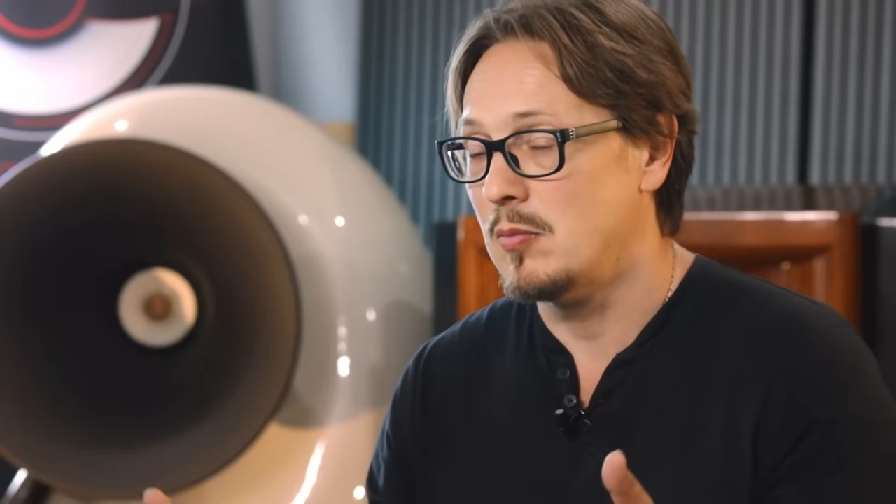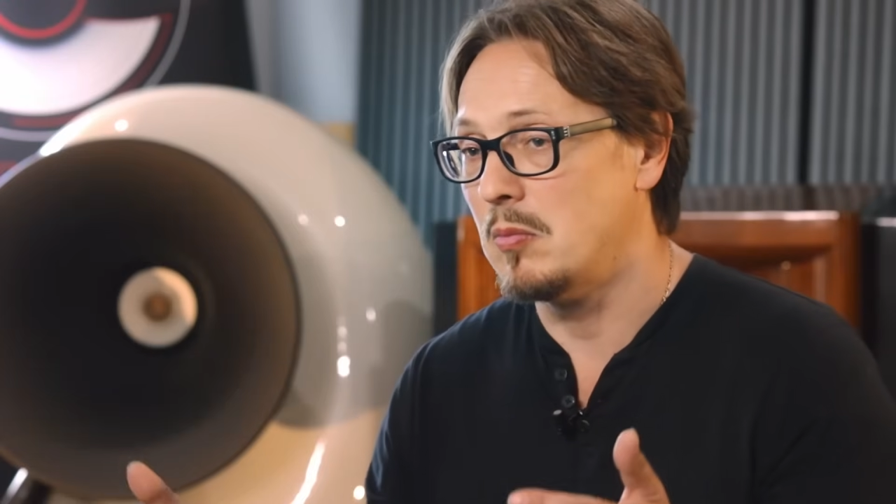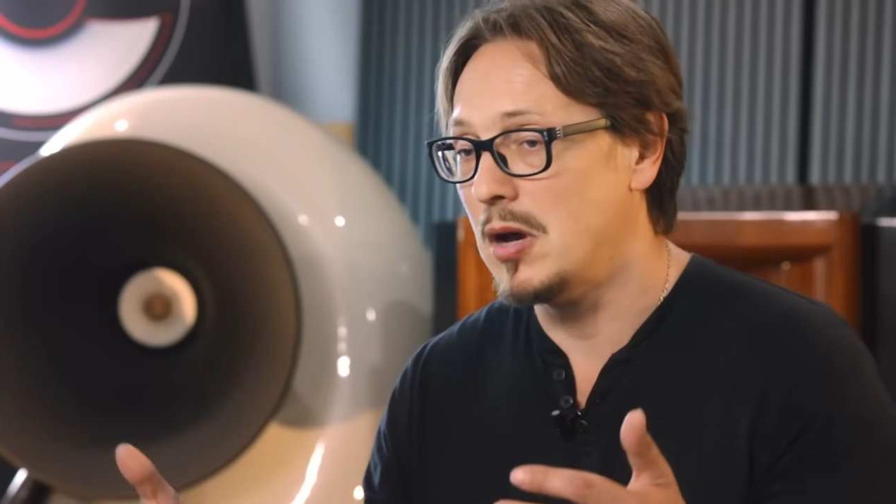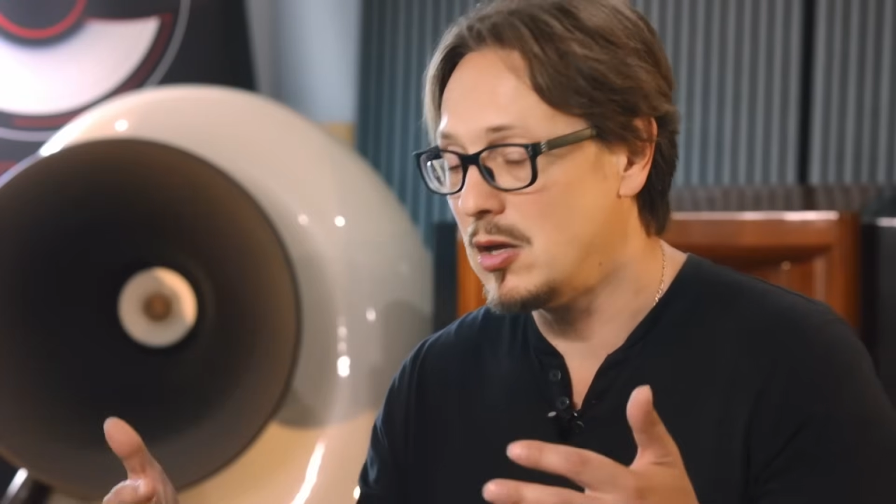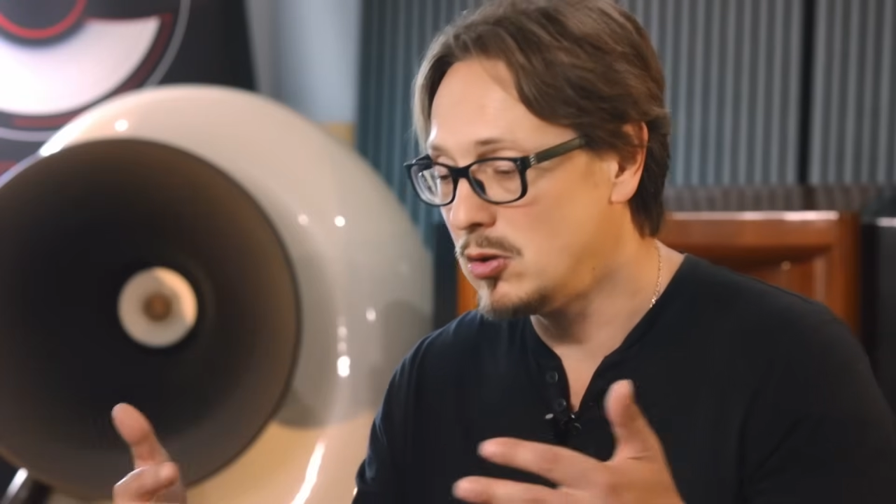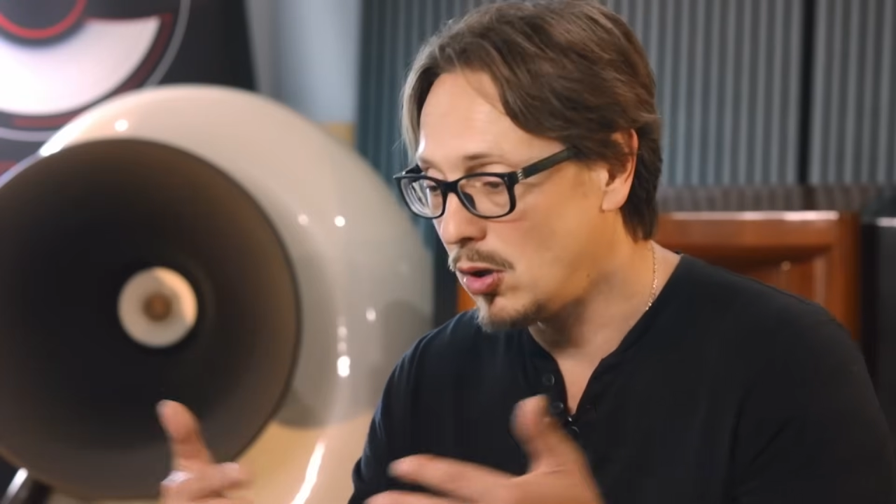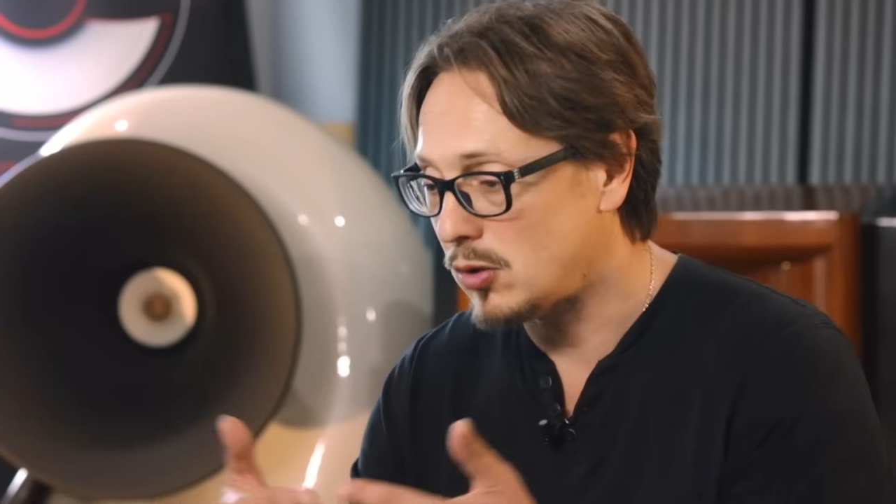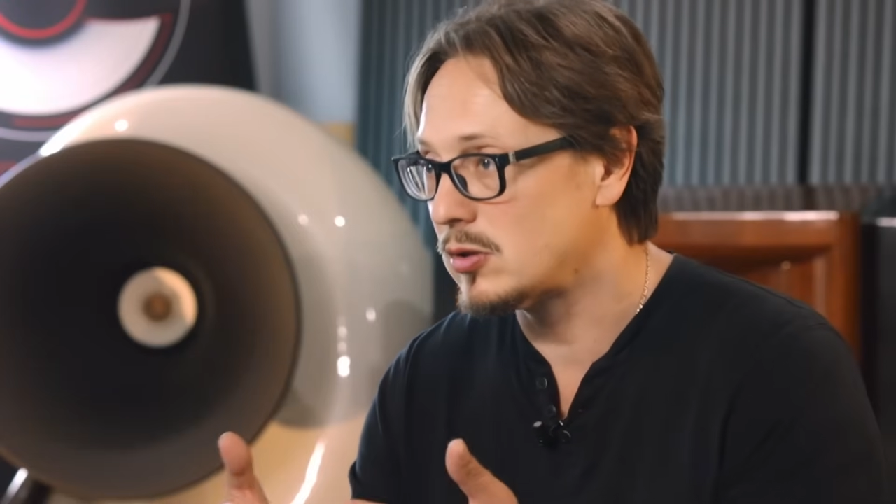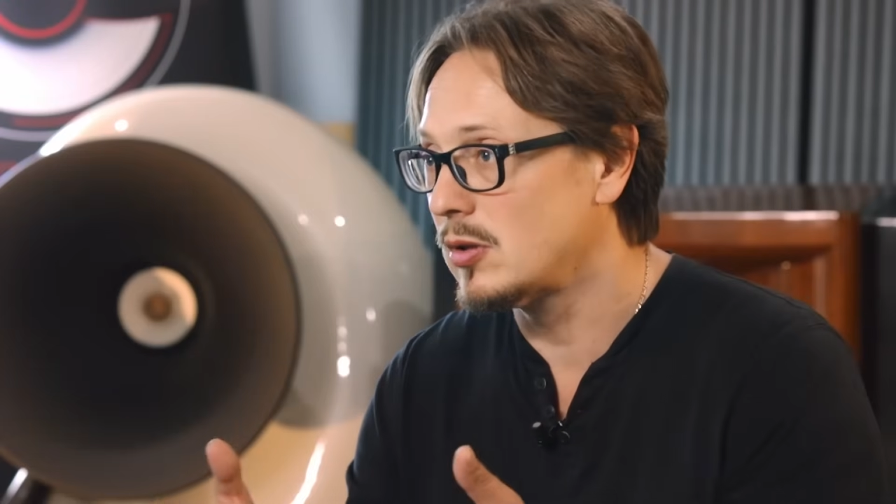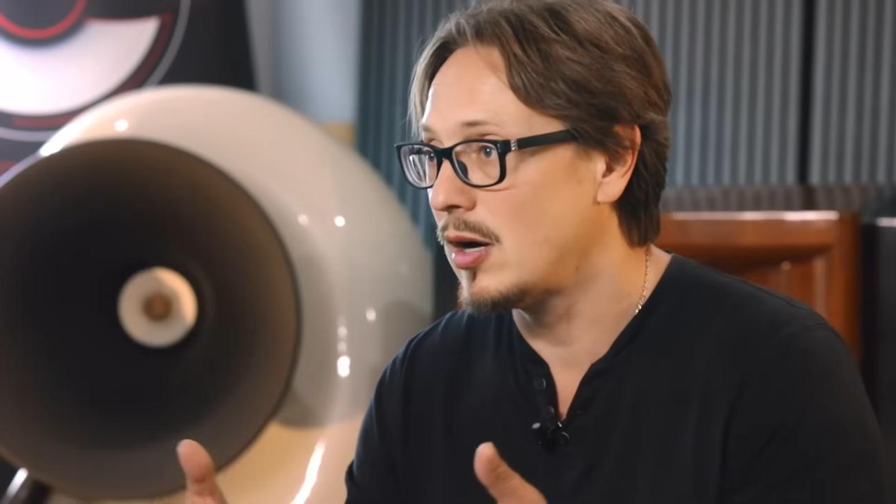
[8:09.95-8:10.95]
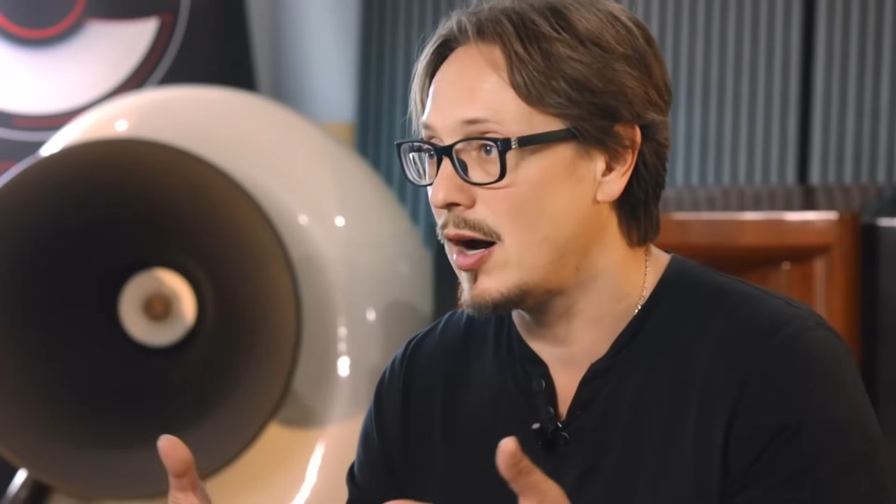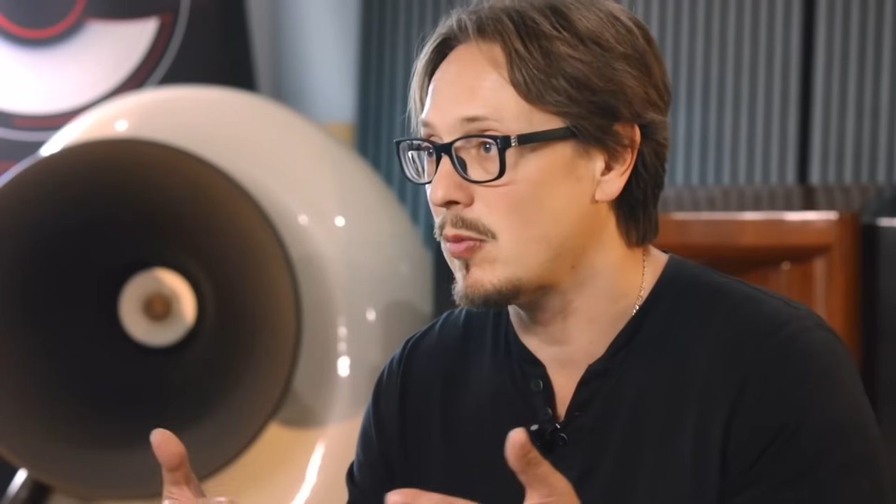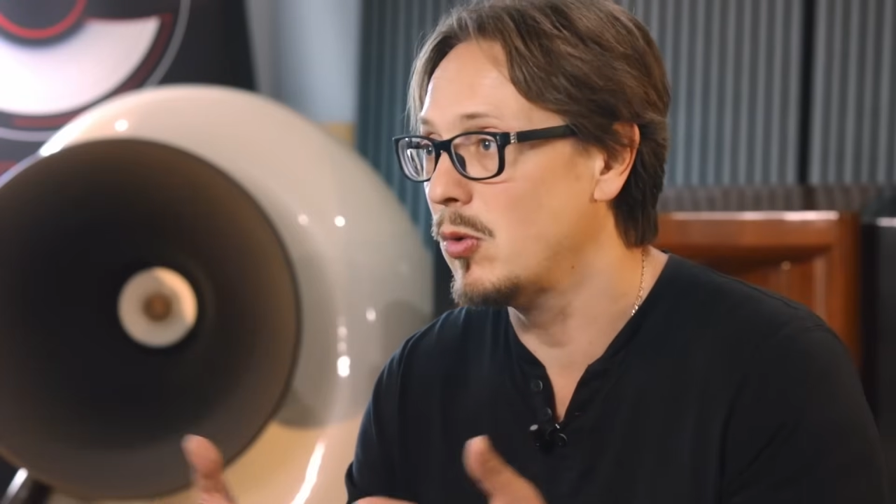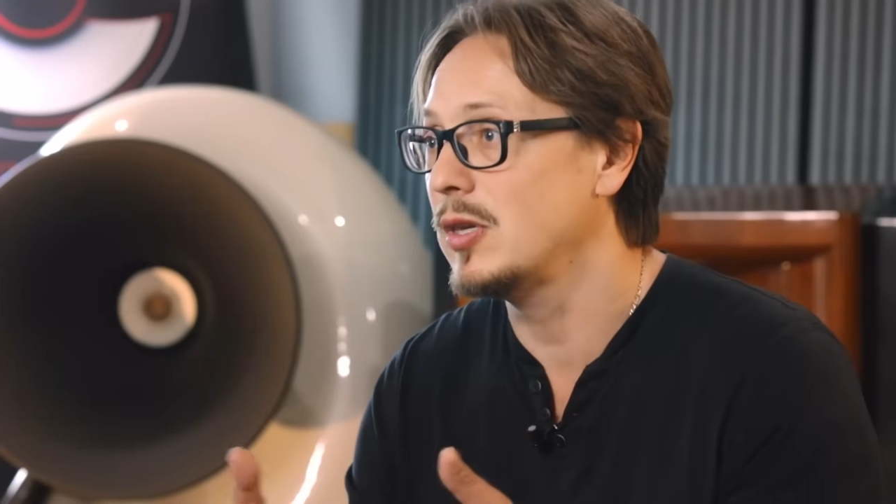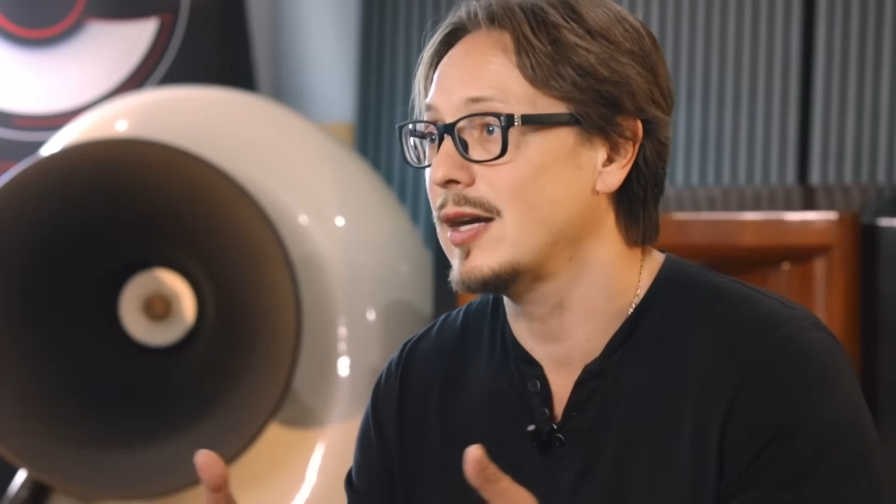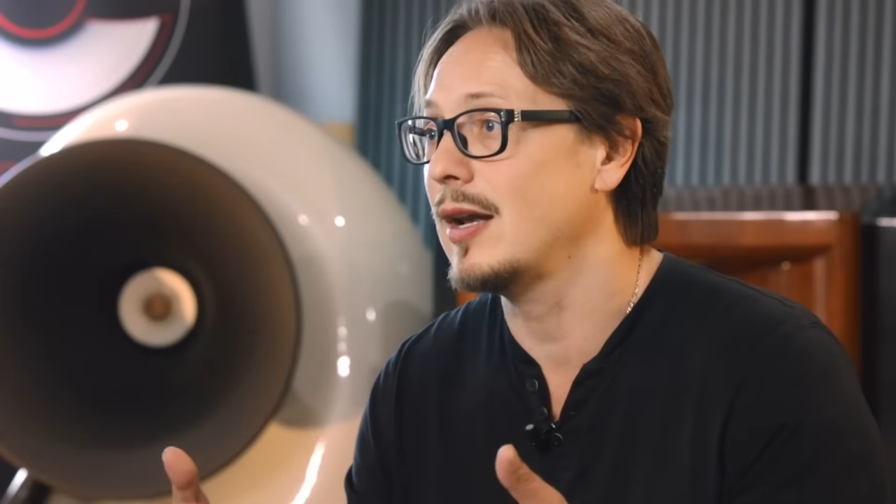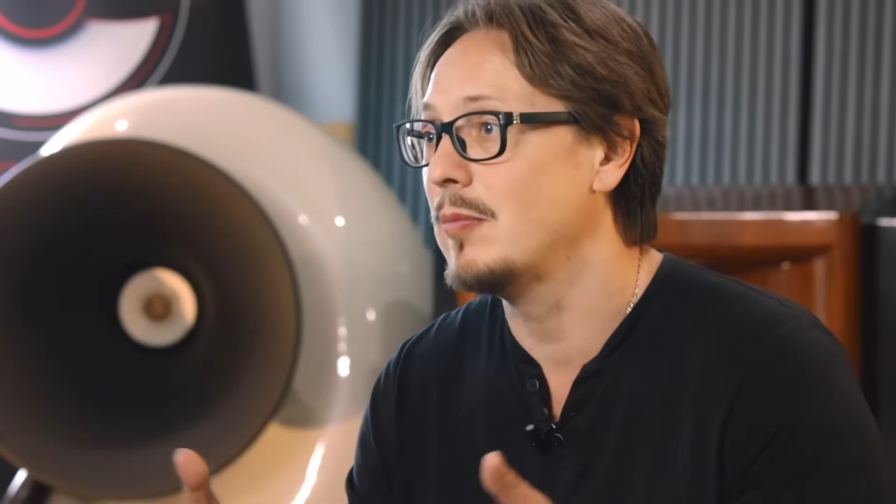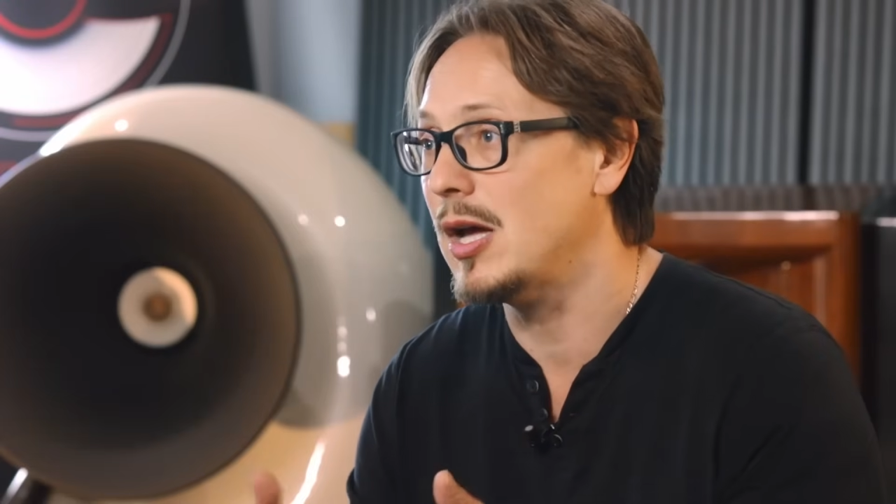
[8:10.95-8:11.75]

may not harmonically